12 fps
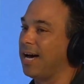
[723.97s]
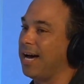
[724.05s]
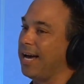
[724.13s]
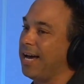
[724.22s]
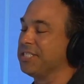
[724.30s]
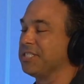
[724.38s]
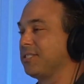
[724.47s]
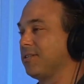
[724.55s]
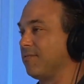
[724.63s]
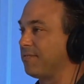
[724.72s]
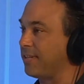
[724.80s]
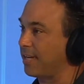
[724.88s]
I just
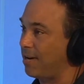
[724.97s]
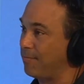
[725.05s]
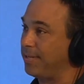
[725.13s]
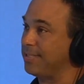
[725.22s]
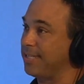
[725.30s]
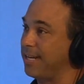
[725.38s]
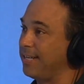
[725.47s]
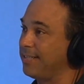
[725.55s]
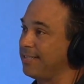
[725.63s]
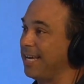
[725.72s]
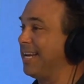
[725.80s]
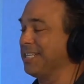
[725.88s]
don't feel like coming in today.
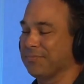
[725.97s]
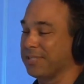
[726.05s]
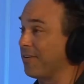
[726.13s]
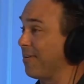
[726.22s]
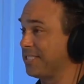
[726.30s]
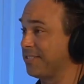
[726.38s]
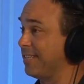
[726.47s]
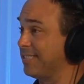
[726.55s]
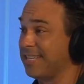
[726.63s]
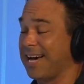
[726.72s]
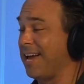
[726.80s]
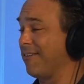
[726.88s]
And that's what their answer
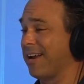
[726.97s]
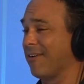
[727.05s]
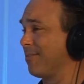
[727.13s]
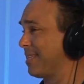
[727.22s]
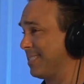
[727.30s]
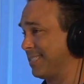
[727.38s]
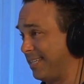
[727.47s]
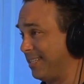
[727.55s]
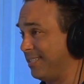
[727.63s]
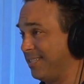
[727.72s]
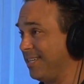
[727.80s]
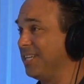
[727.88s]
is. I don't care what they say.
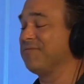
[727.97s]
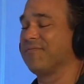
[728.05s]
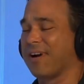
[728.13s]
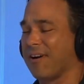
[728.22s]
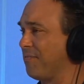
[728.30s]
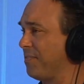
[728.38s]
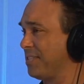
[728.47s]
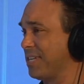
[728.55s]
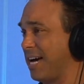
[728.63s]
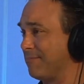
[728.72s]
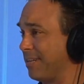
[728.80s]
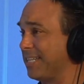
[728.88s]
It's very few
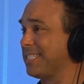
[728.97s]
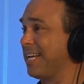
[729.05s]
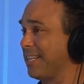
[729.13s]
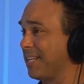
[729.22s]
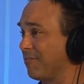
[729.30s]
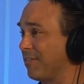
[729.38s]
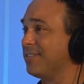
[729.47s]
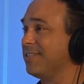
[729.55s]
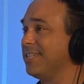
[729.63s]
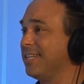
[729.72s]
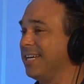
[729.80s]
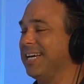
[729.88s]
times that it's anything real.
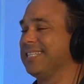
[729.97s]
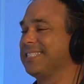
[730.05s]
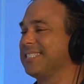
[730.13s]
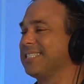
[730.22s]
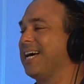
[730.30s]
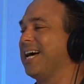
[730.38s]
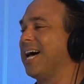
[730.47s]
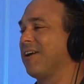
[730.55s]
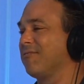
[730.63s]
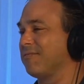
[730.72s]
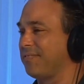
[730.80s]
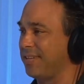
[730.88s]
I
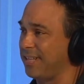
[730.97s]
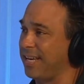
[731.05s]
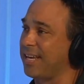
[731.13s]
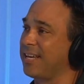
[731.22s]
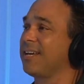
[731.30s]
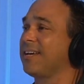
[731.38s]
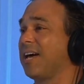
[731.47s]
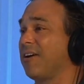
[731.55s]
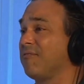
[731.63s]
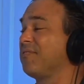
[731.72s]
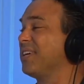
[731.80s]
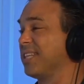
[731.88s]
don't feel like
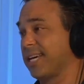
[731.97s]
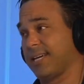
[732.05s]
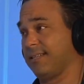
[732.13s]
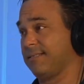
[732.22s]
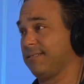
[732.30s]
it.